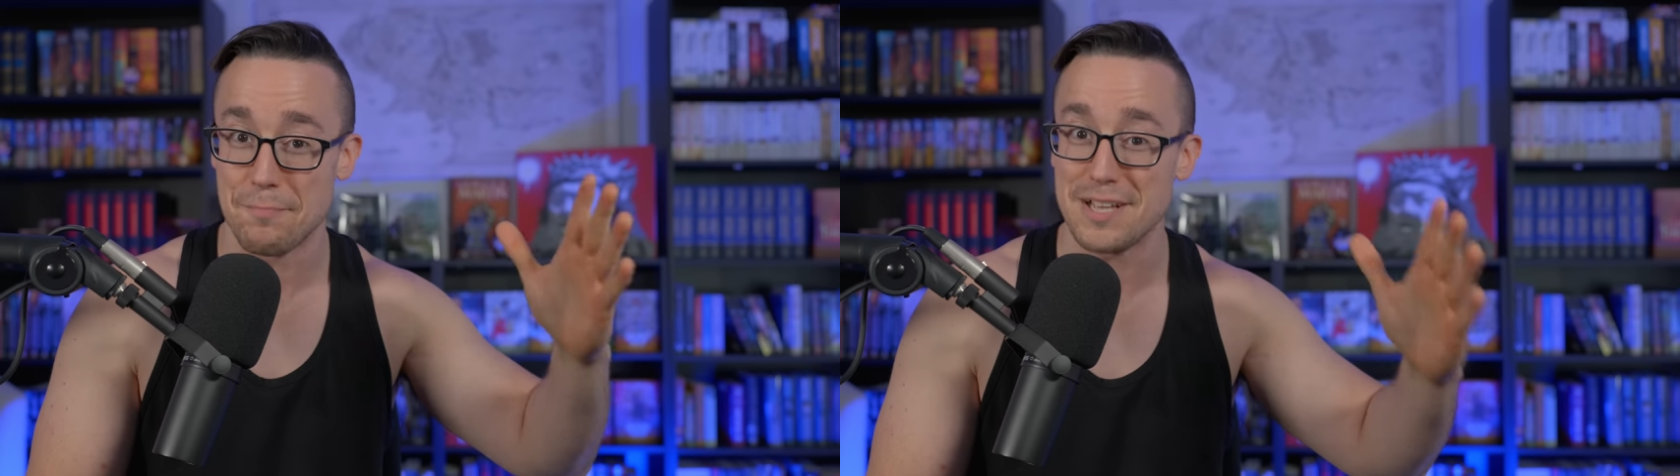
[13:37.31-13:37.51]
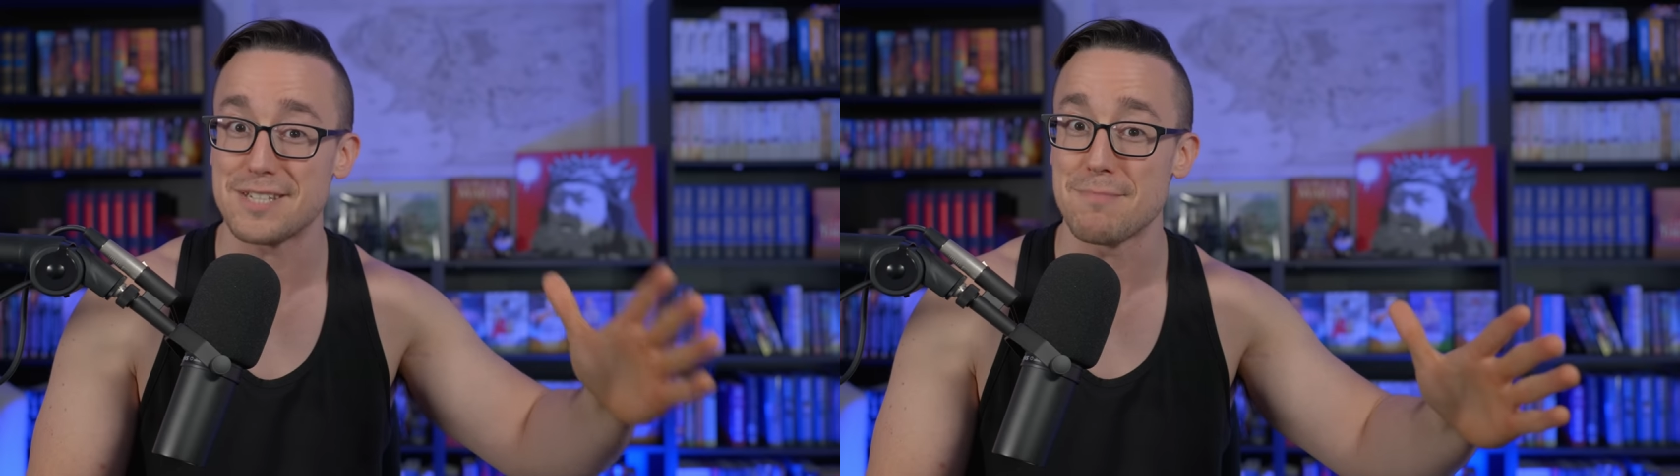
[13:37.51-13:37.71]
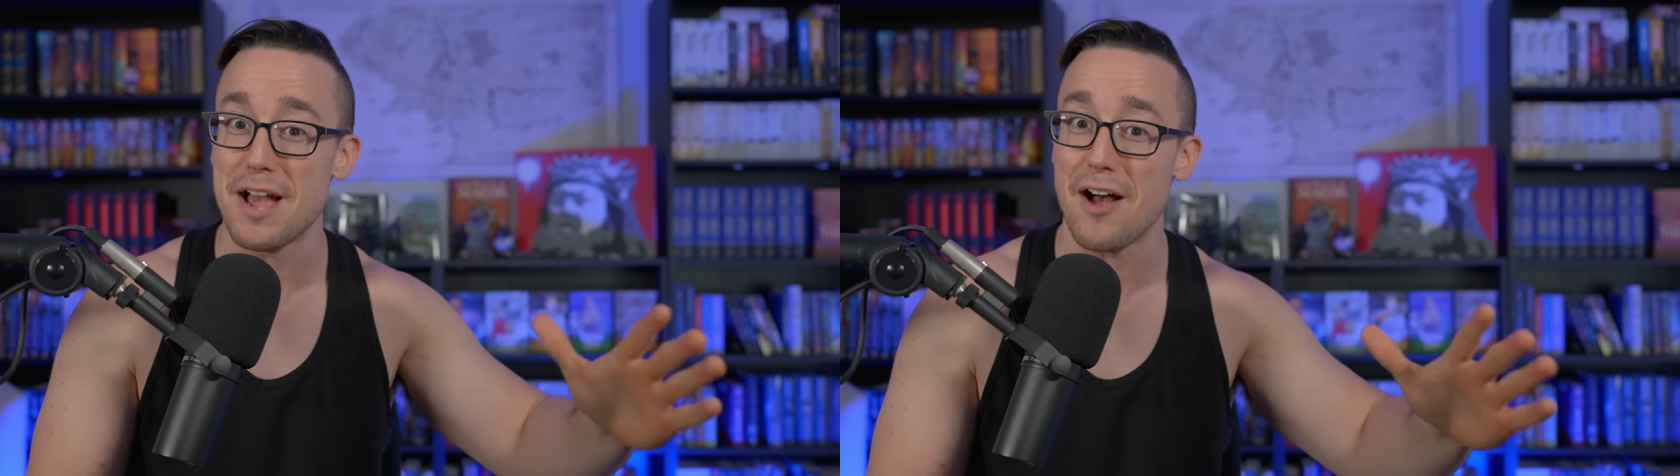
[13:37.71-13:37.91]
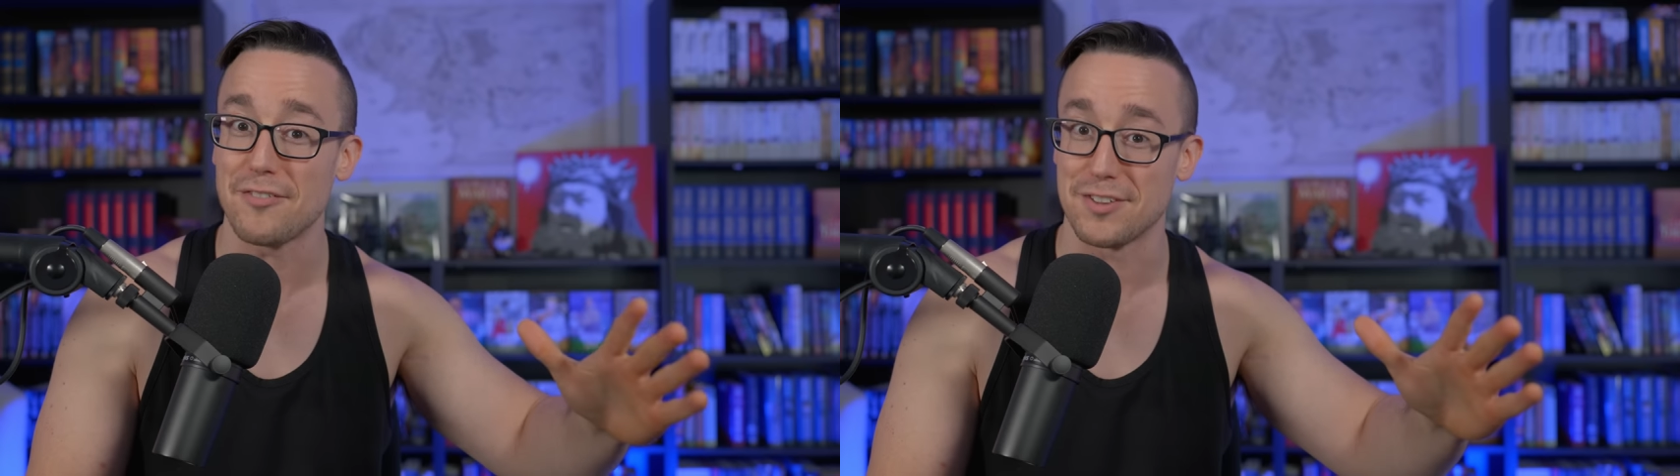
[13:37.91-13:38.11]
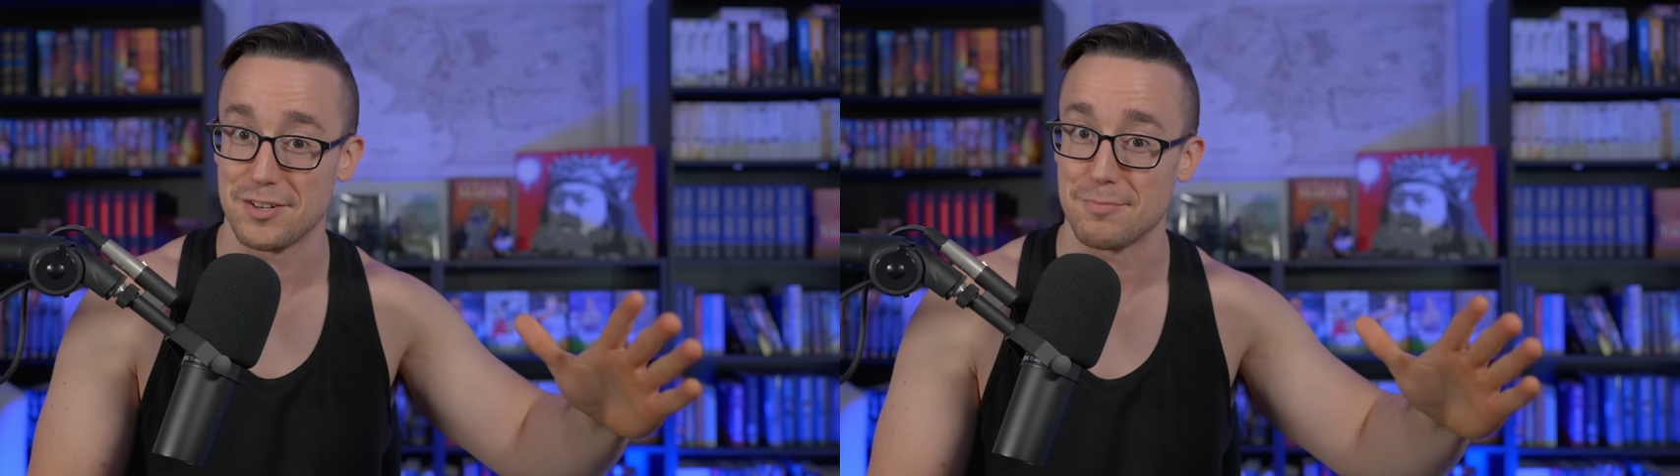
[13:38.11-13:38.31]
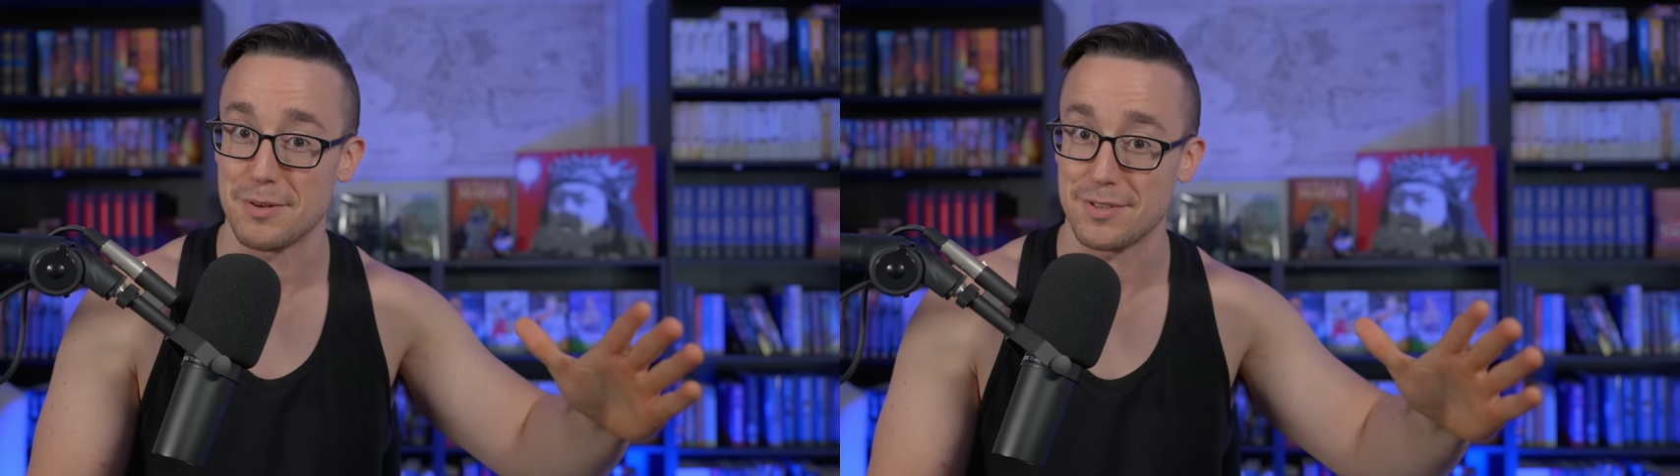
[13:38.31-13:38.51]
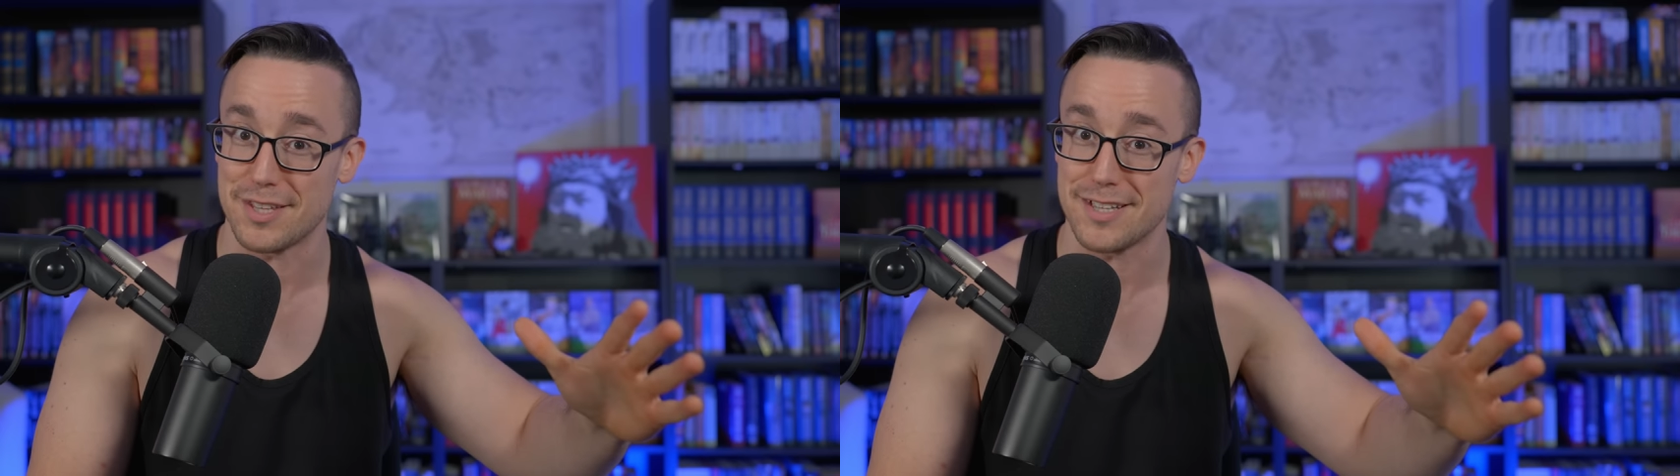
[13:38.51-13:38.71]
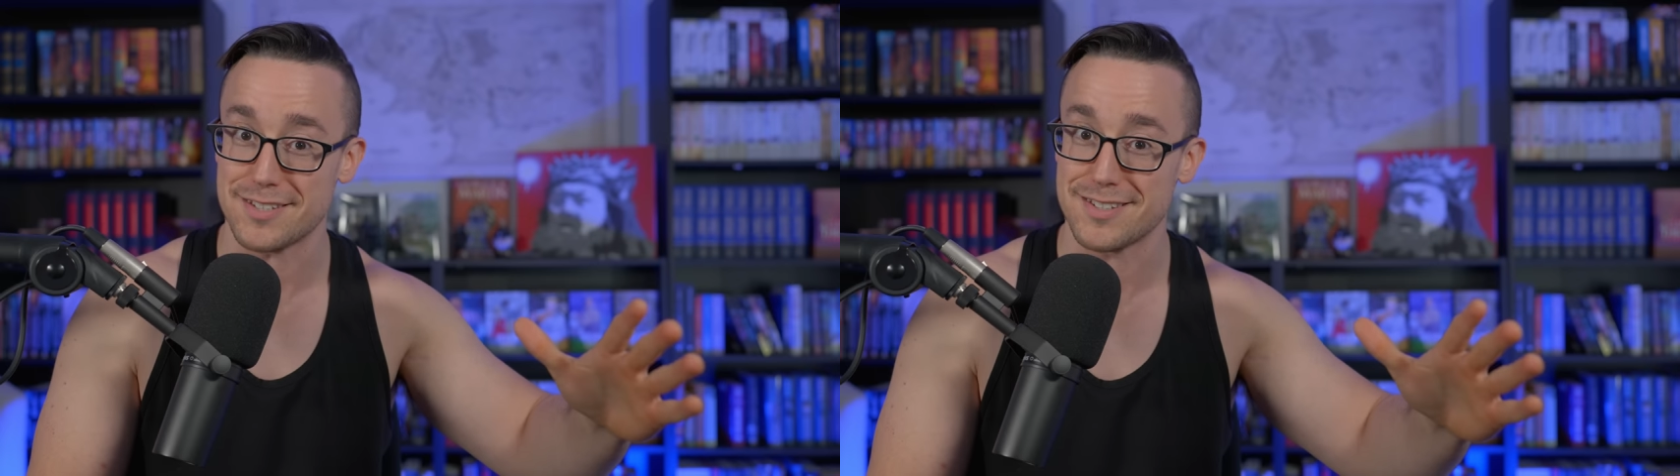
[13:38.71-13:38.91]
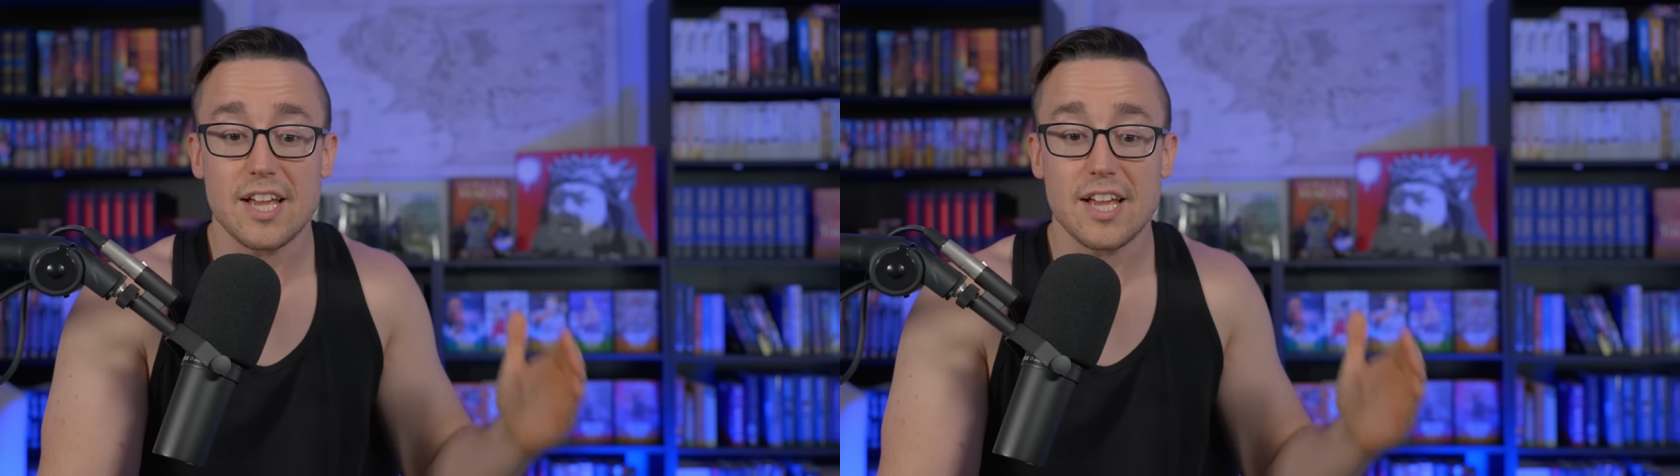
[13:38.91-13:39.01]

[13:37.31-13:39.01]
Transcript: piss me off a little bit with this.